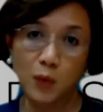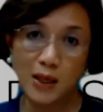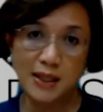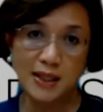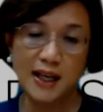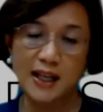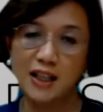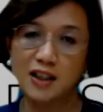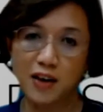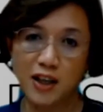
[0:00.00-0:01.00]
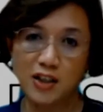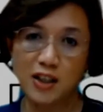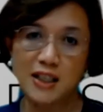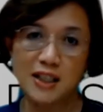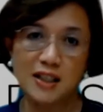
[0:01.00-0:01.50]
Once again,
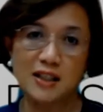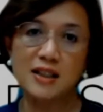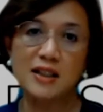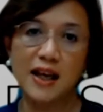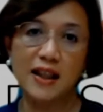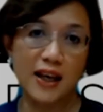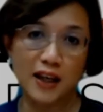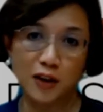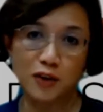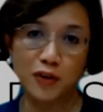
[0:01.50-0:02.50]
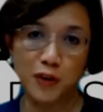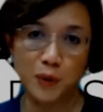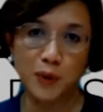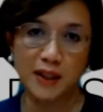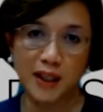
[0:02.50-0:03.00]
congratulations and thank you for
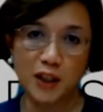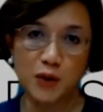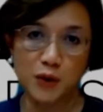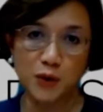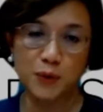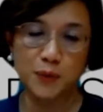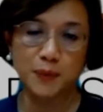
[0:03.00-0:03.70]
the work that you do.